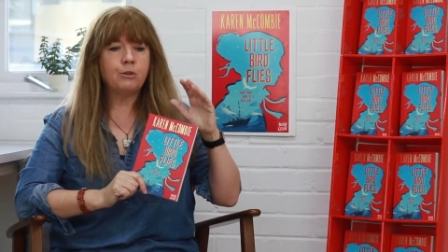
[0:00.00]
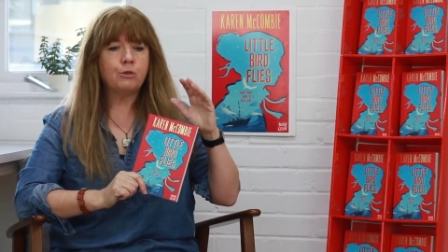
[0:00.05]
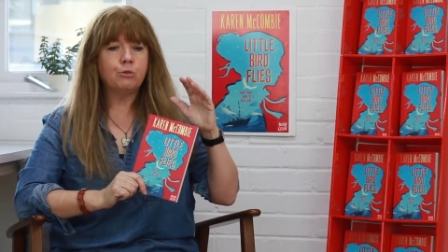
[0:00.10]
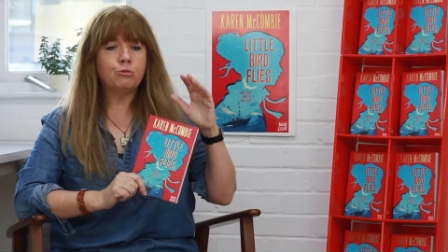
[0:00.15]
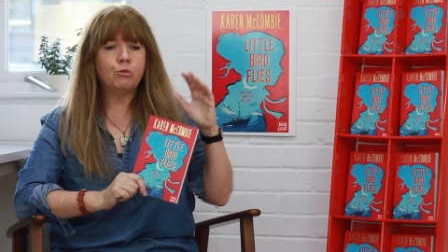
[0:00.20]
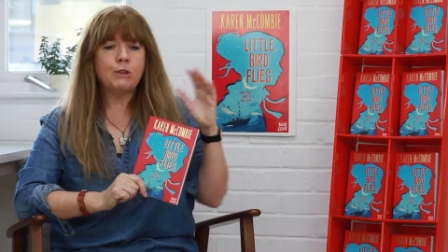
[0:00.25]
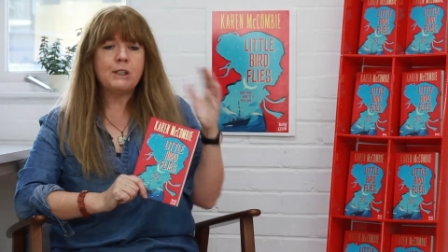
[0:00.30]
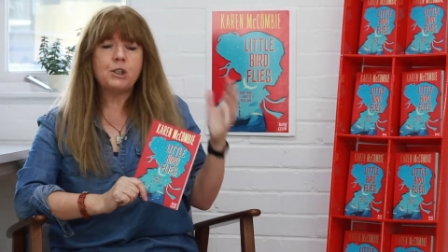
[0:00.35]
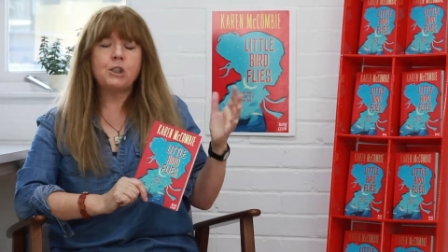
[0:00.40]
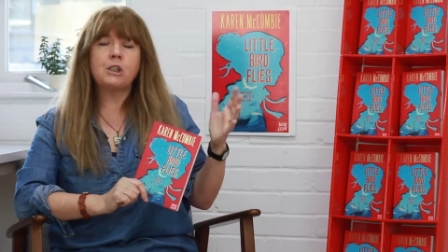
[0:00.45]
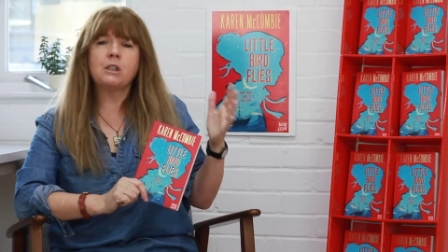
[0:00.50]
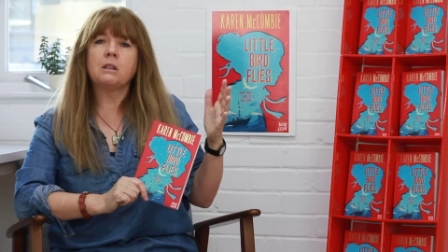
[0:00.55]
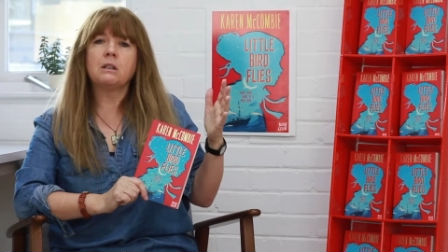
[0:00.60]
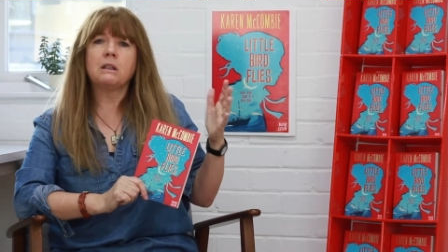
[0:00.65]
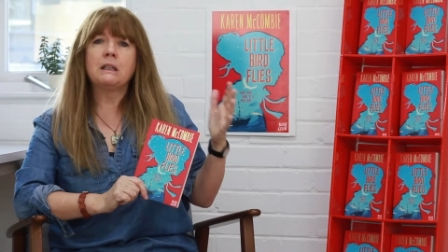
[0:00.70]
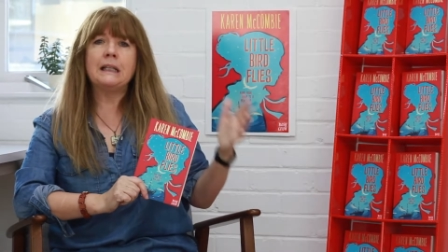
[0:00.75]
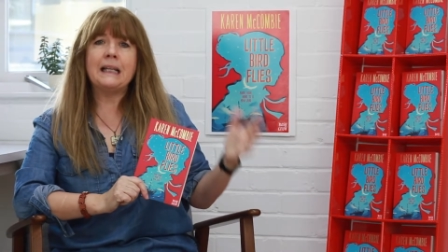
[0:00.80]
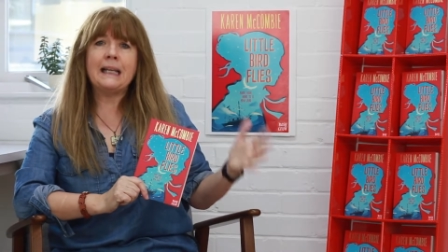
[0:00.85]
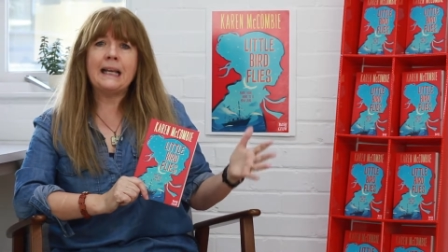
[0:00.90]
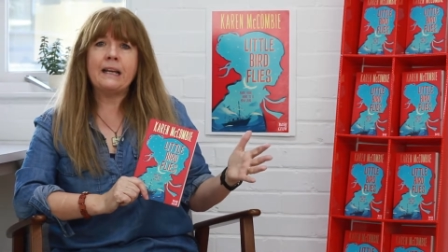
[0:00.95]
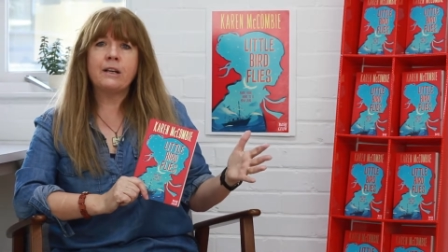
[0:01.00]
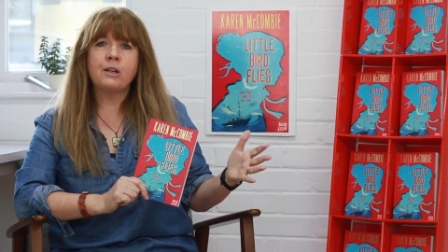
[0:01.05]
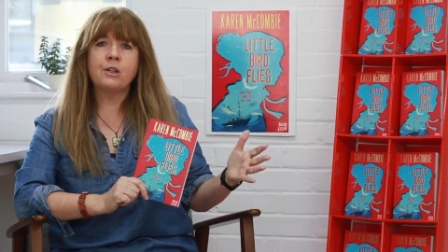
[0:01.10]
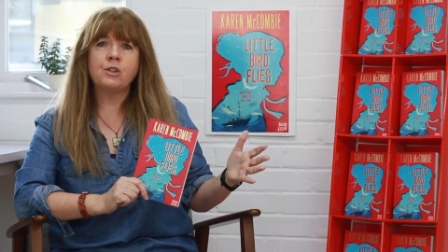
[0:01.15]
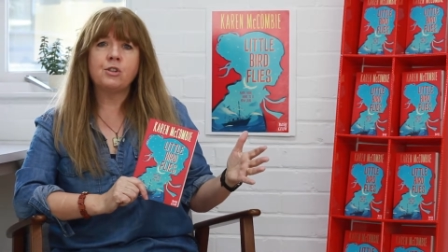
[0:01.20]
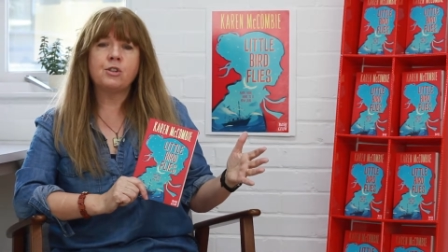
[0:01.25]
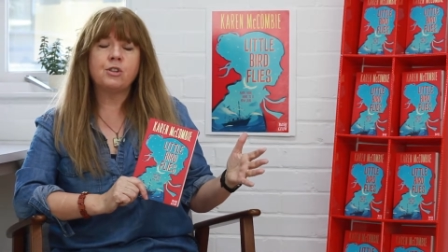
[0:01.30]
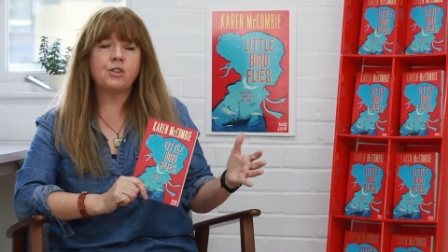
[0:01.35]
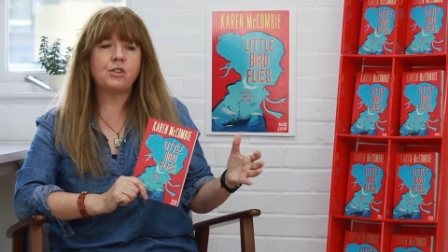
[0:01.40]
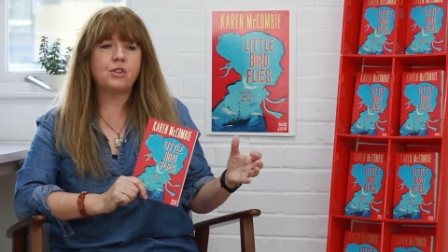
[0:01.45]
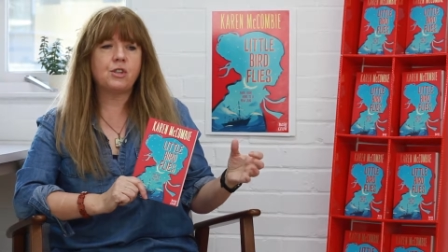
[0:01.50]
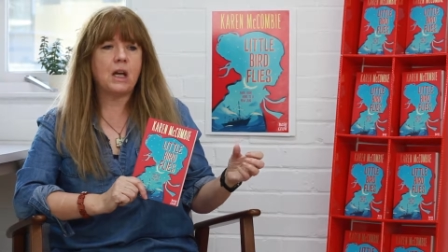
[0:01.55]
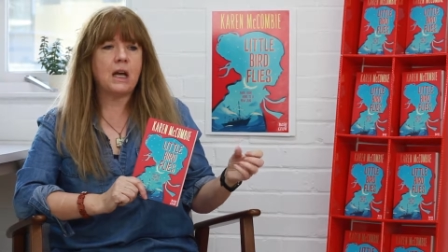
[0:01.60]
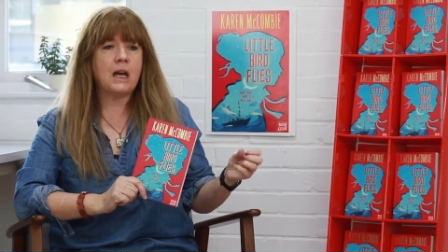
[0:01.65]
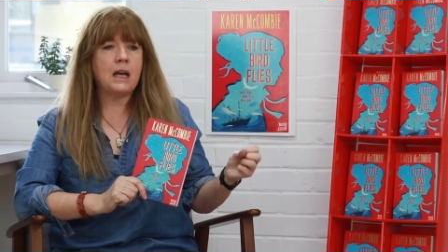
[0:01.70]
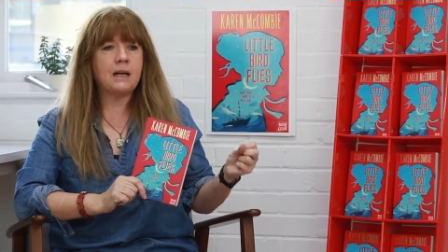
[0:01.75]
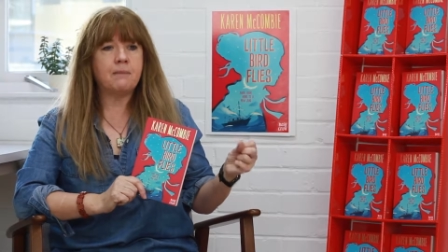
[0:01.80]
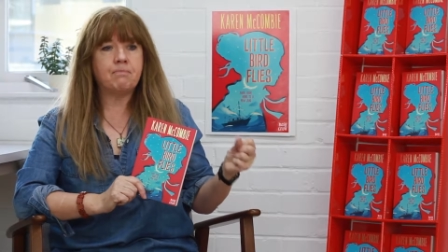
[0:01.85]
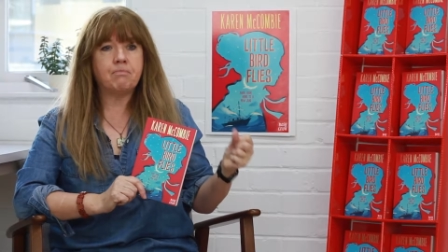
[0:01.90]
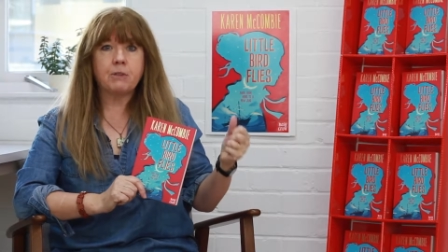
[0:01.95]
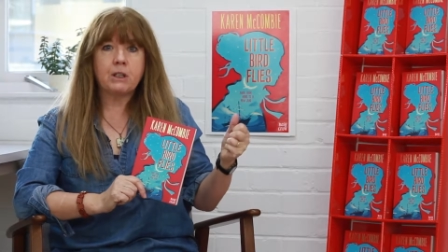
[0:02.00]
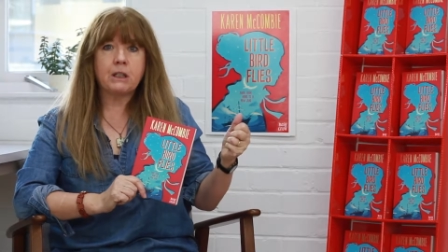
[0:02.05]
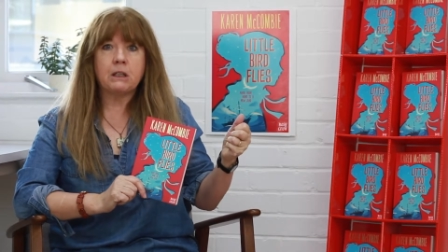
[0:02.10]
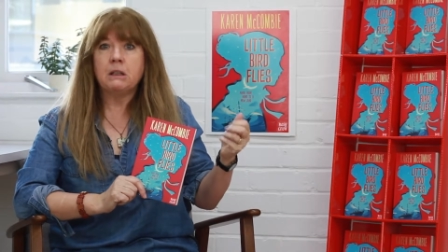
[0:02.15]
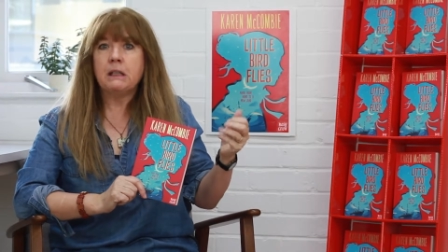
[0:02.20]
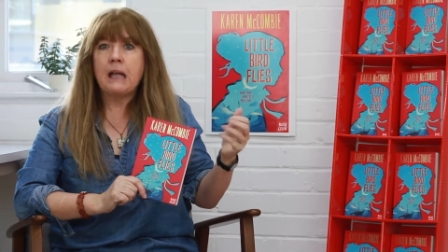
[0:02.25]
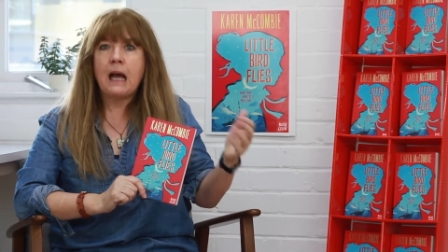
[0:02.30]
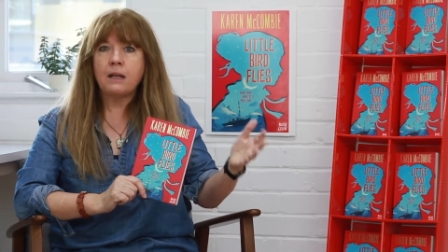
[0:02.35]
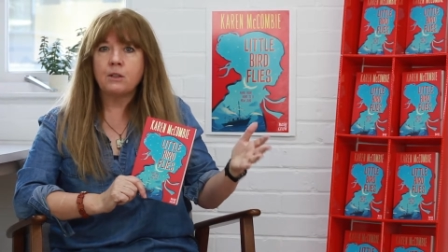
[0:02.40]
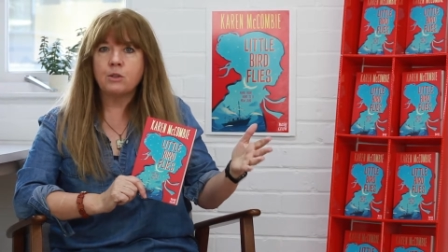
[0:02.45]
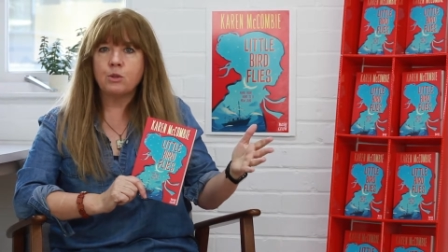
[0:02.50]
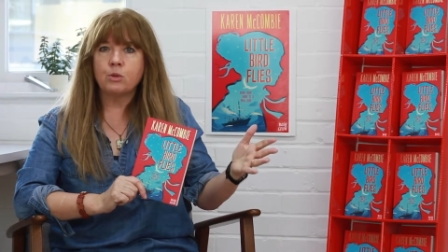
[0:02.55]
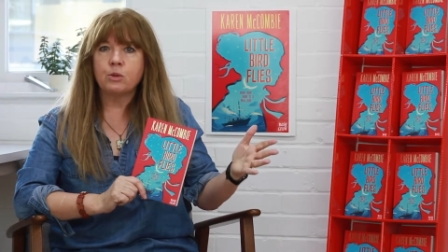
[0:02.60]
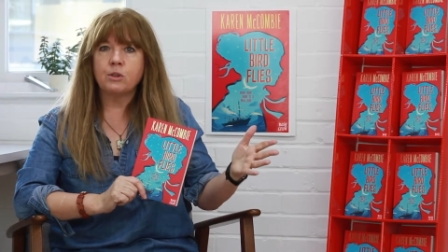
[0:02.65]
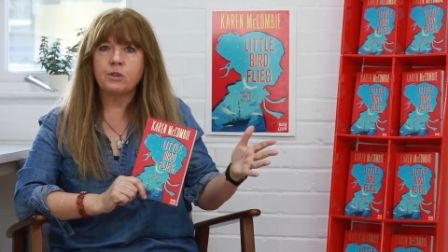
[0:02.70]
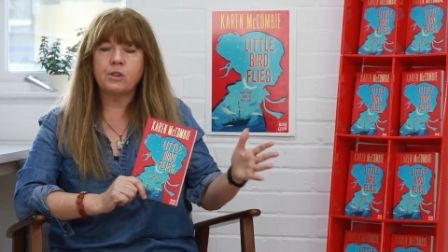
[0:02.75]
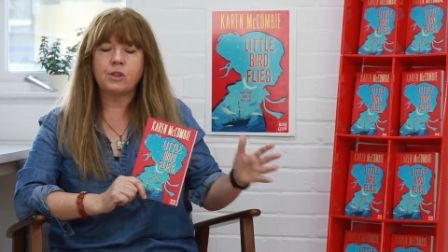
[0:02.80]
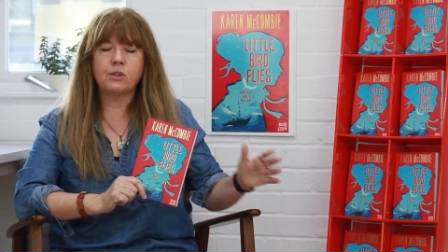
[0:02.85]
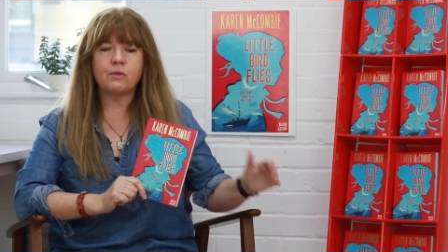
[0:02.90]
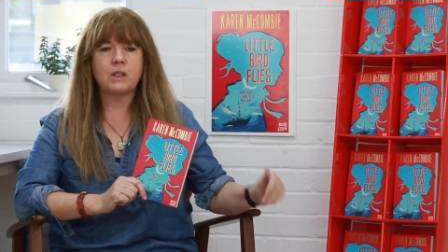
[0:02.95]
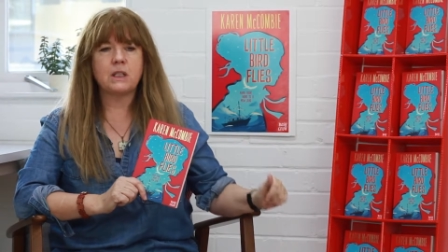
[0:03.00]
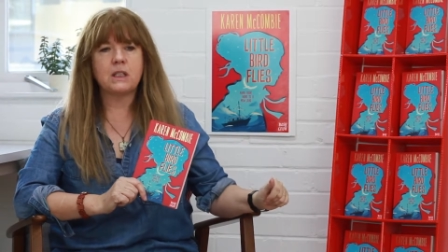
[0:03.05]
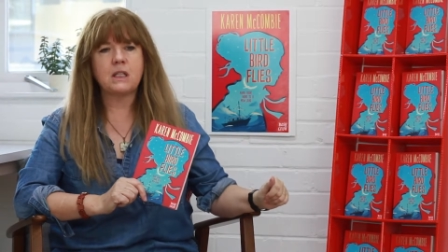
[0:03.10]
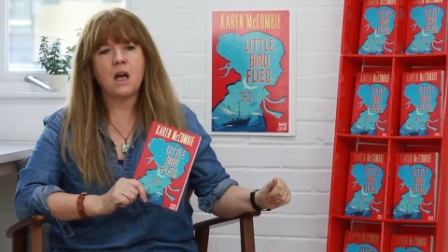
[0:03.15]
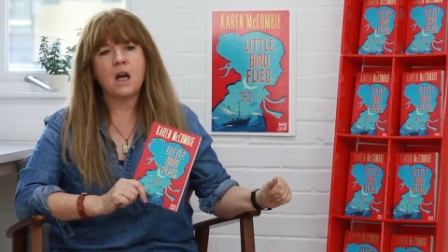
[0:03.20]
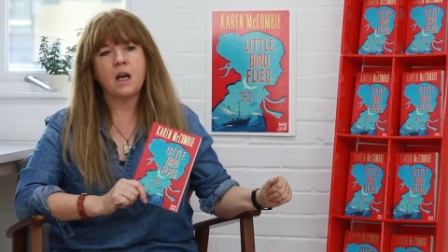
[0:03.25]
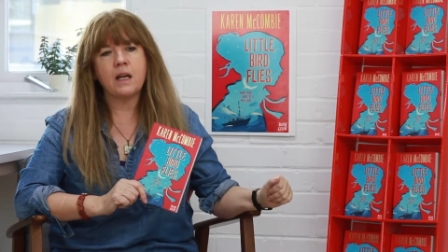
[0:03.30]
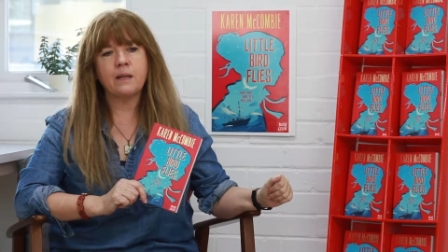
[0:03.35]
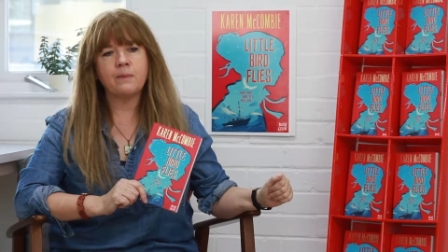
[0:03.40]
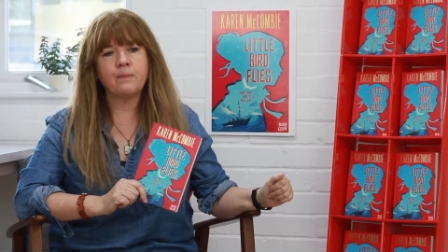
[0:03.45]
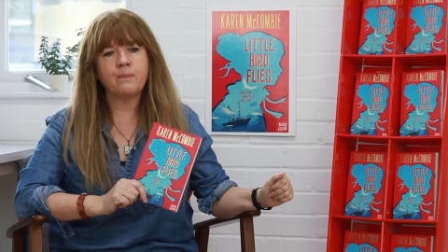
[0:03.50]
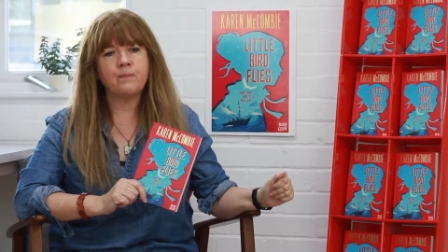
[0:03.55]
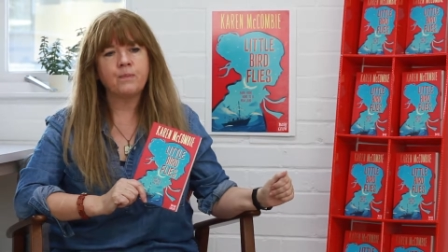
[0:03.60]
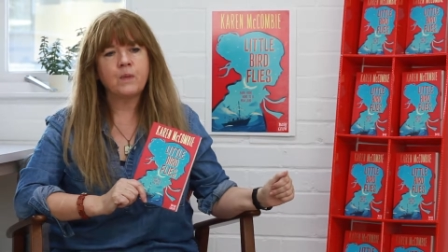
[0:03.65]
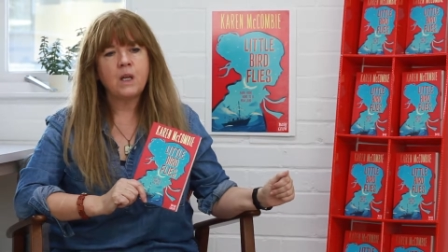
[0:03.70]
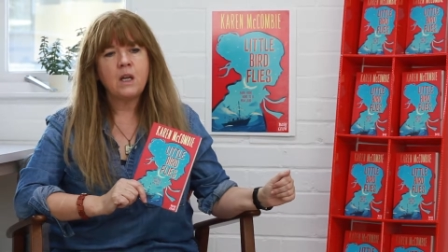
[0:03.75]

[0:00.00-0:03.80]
Rich lairds, the landowners of the time,